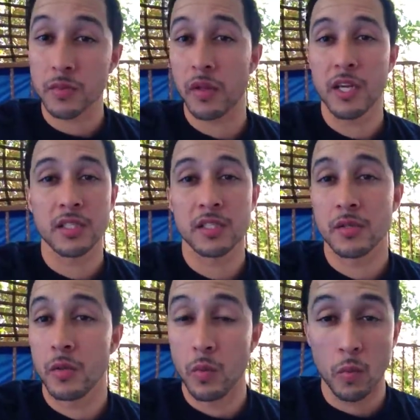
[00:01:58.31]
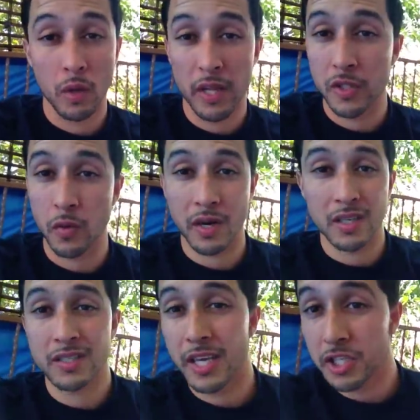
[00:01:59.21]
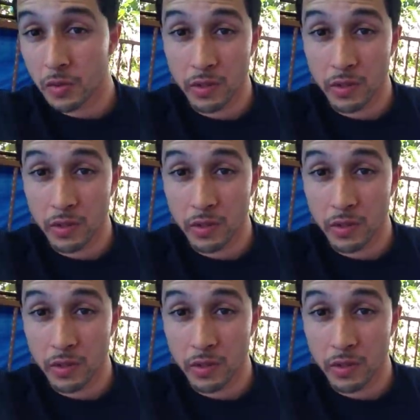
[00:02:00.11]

whether it's an organization,